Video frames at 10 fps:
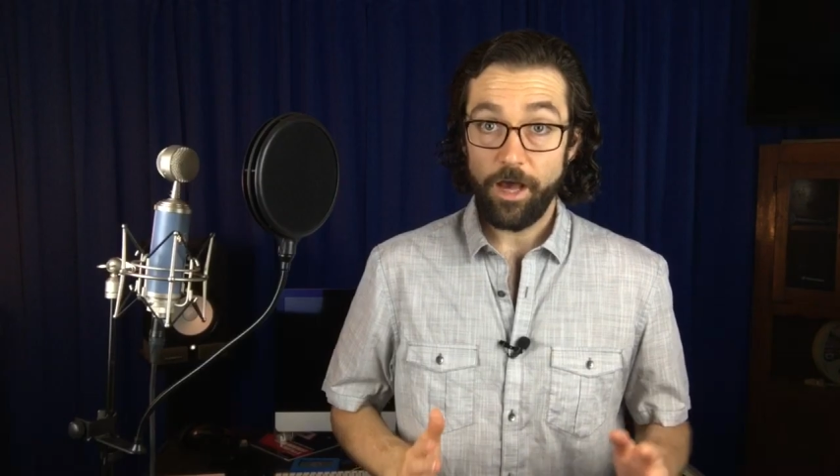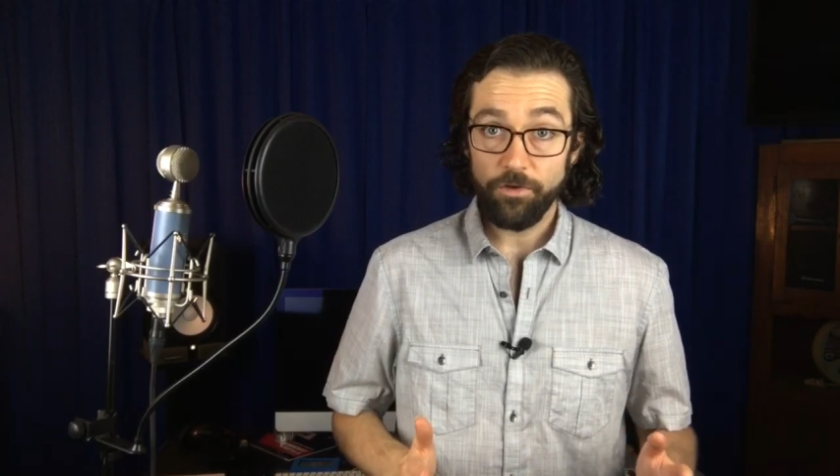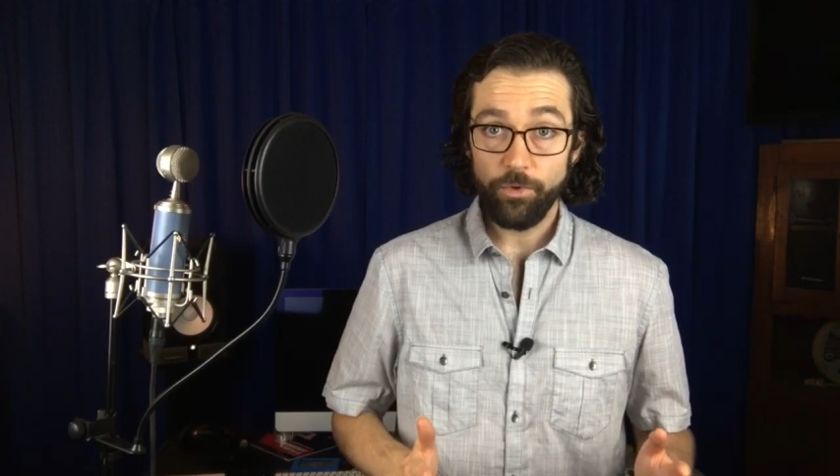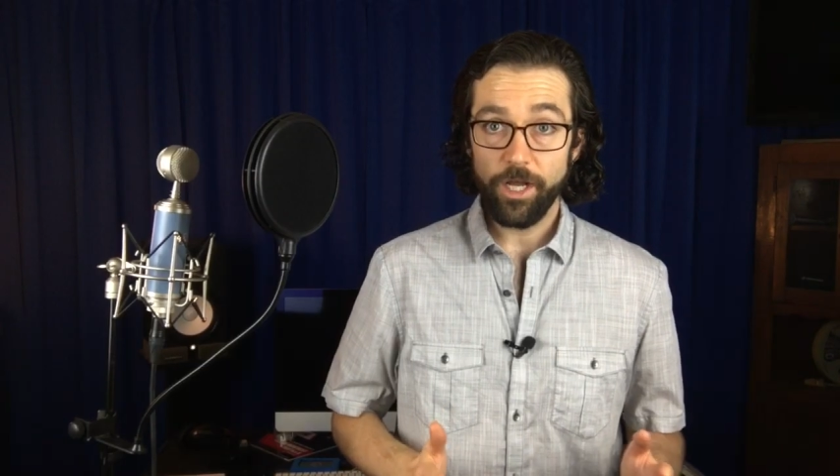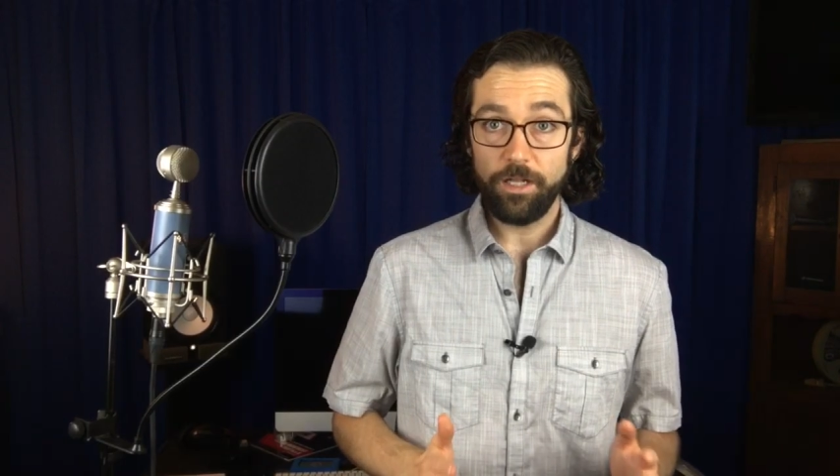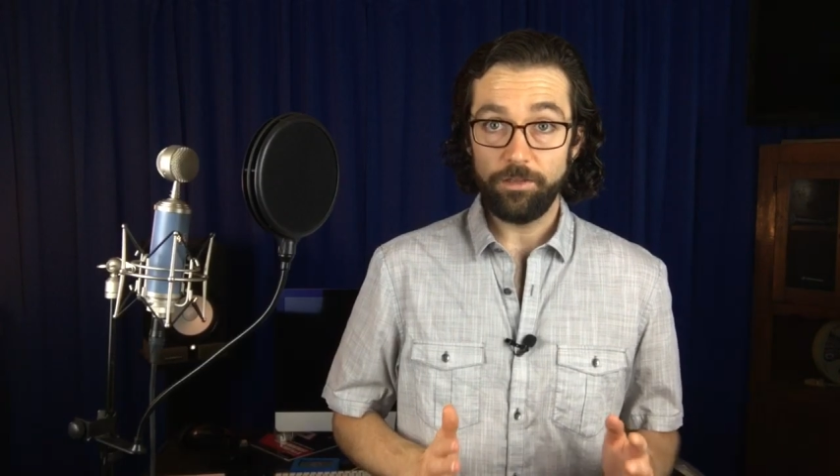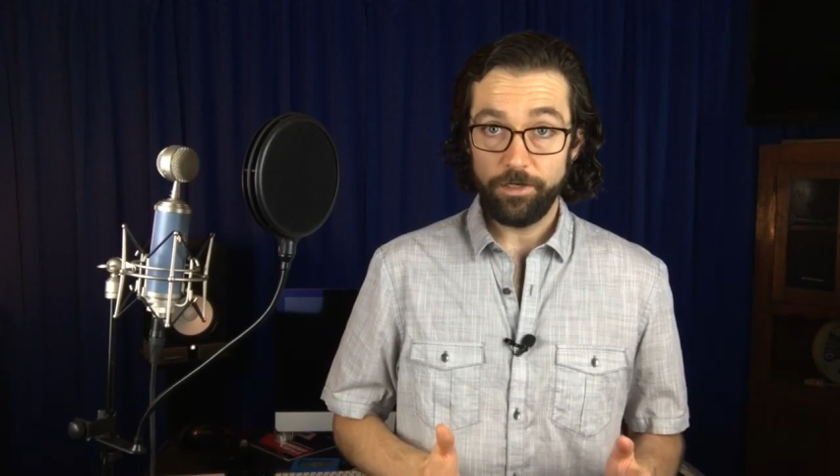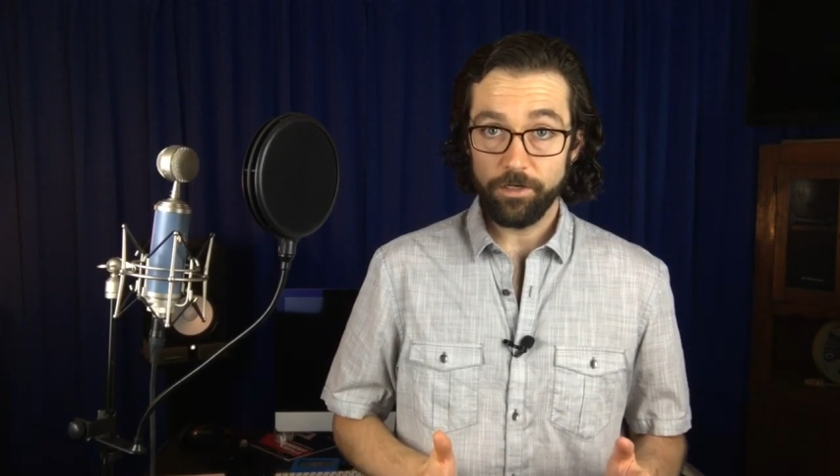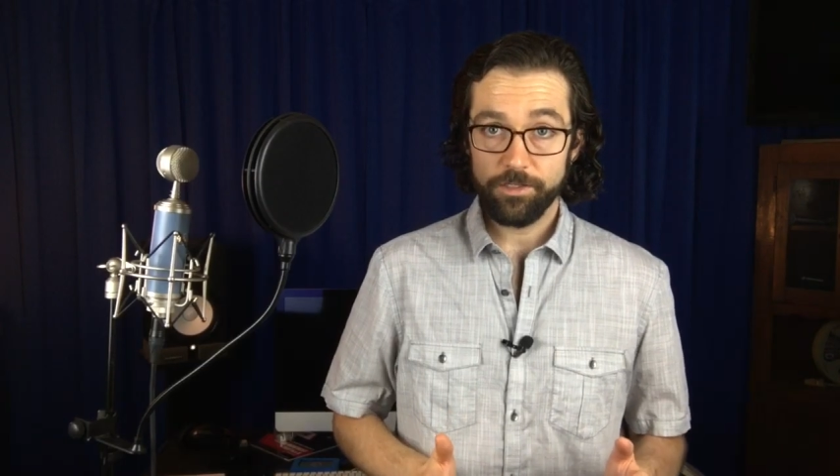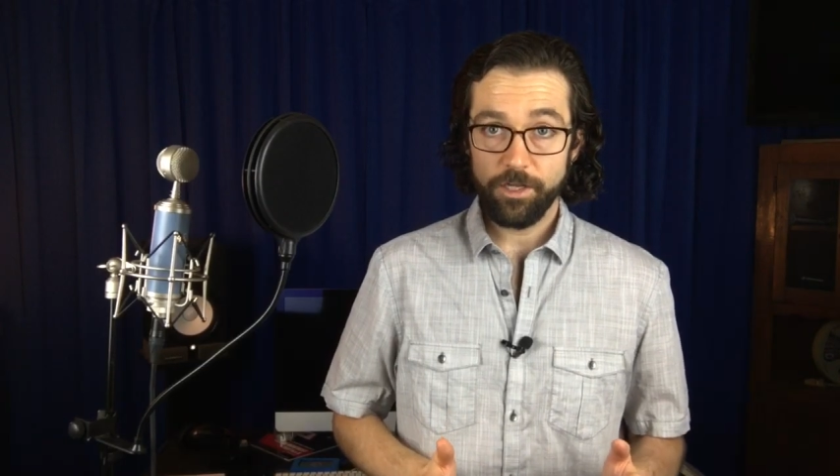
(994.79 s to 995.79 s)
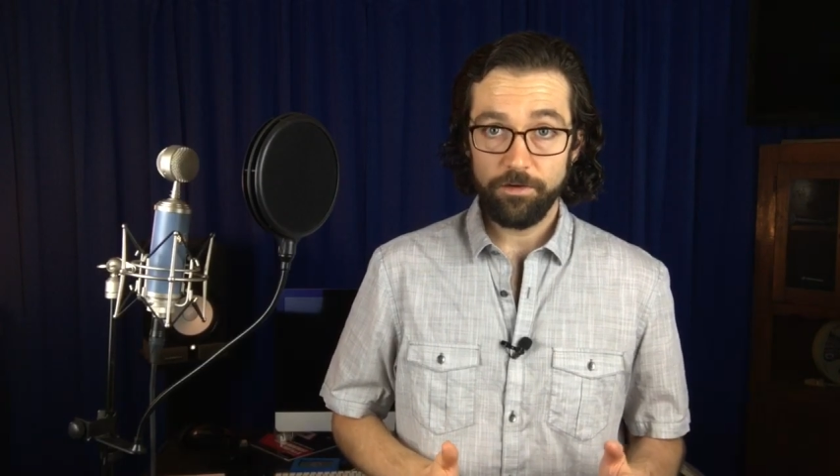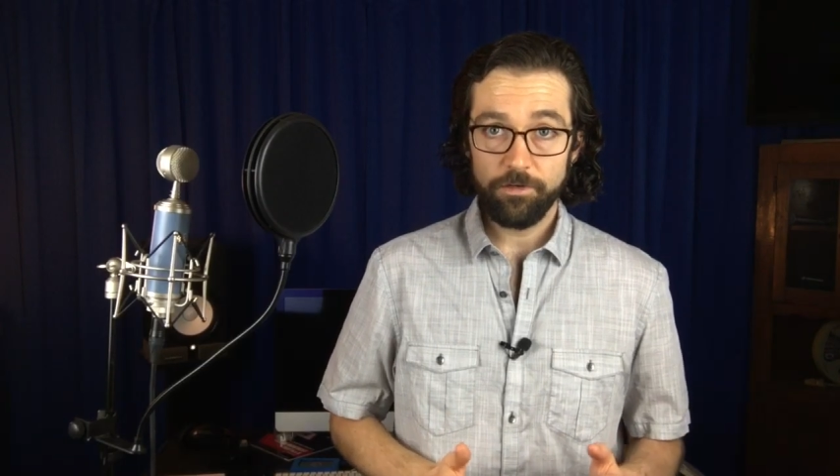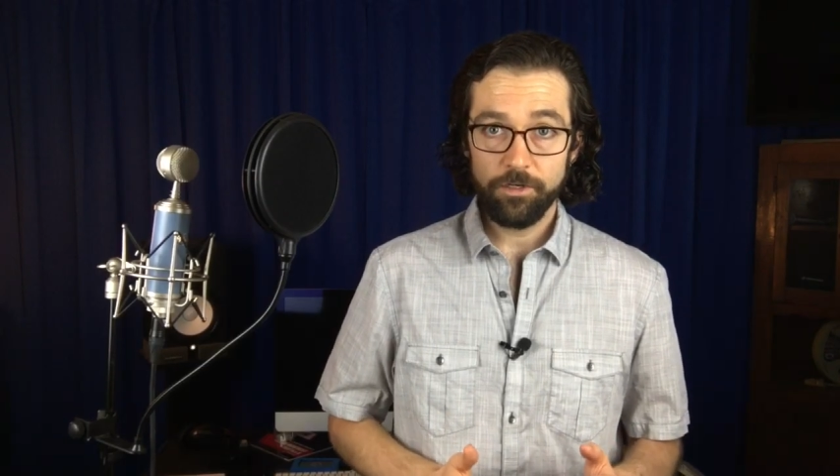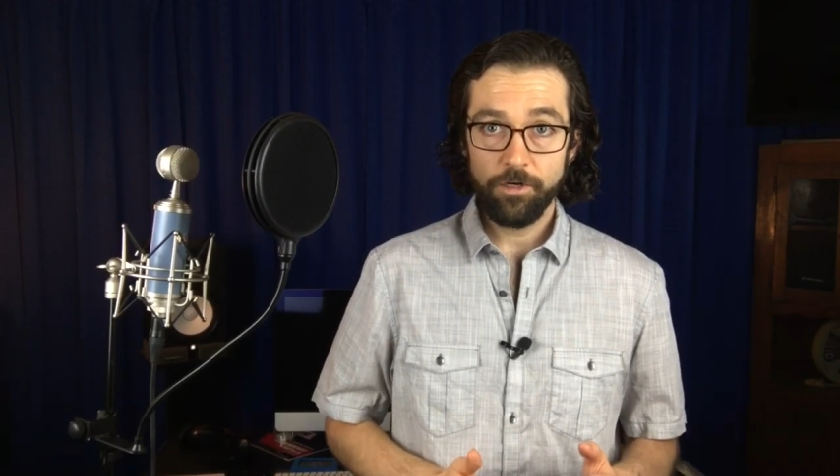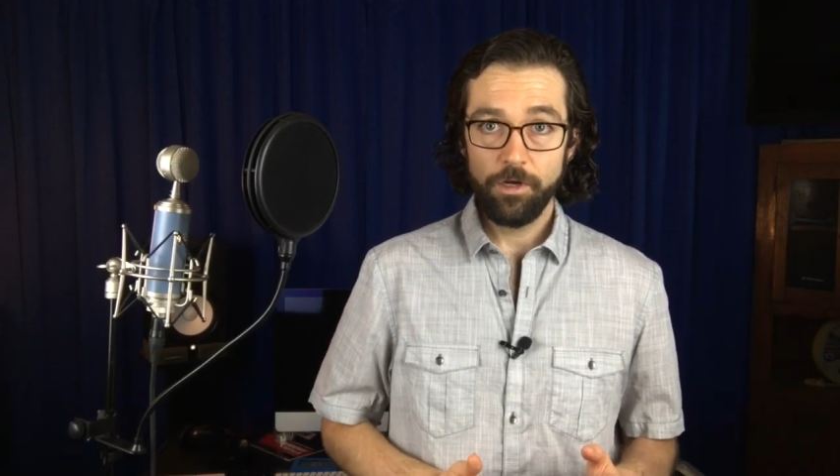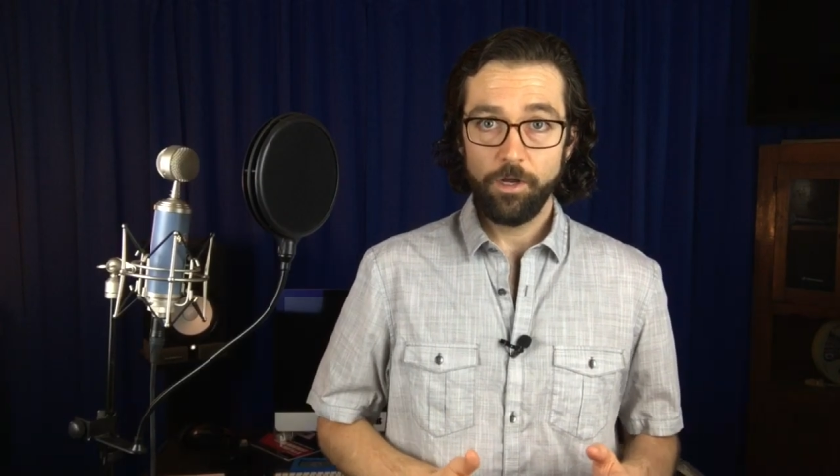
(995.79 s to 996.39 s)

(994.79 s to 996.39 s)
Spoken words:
that we got lyrics covered,